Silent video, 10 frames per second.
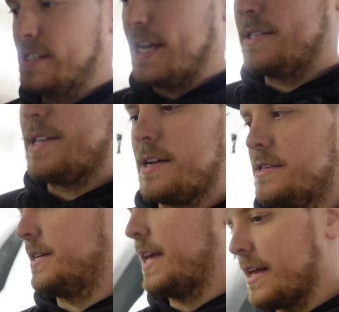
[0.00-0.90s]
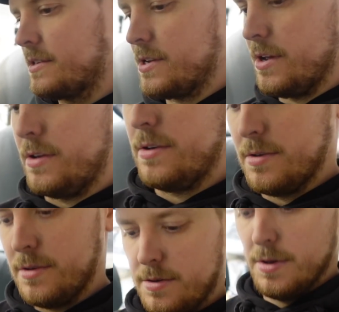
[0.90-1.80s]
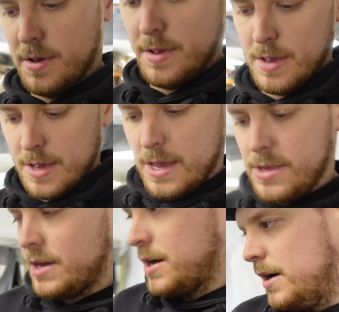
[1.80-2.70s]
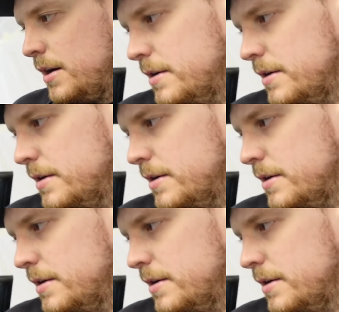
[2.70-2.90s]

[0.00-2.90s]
10 seconds to get in your car.